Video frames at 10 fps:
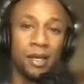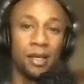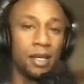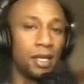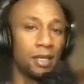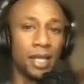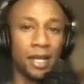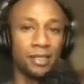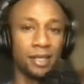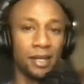And
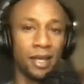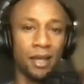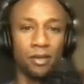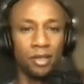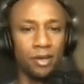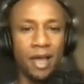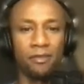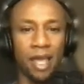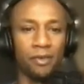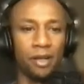like I said, again, you don't have
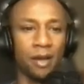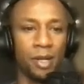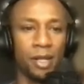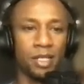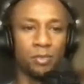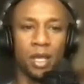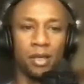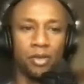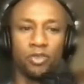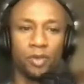to have a company that's paying
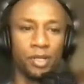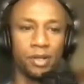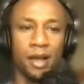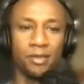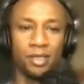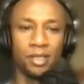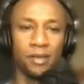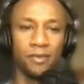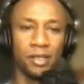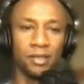you $1 trillion in
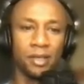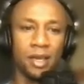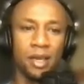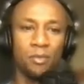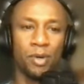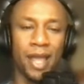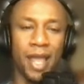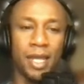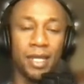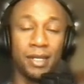dividends, but
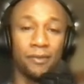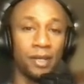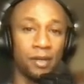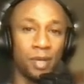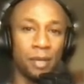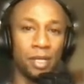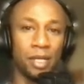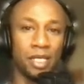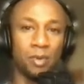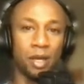any dividend
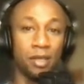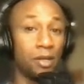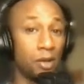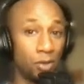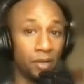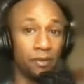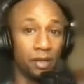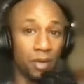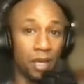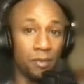payment is better than no
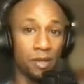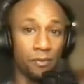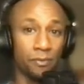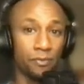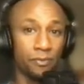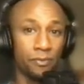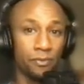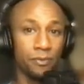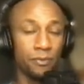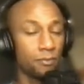dividend payment.
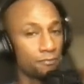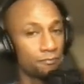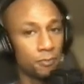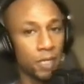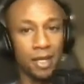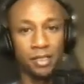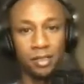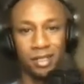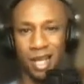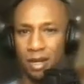And
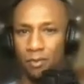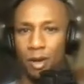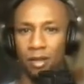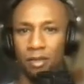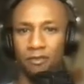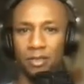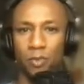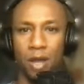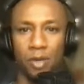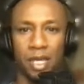that's kind of part of the reason
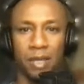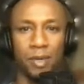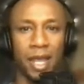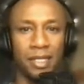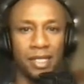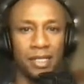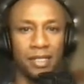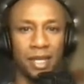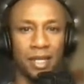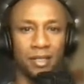why we're keeping
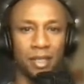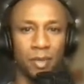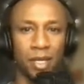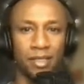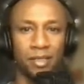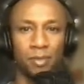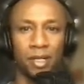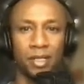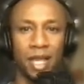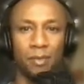AT&T into the mix,
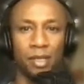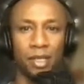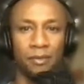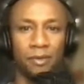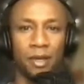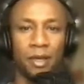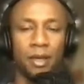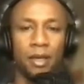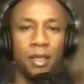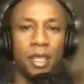because I believe
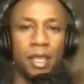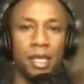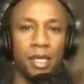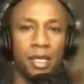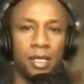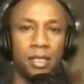the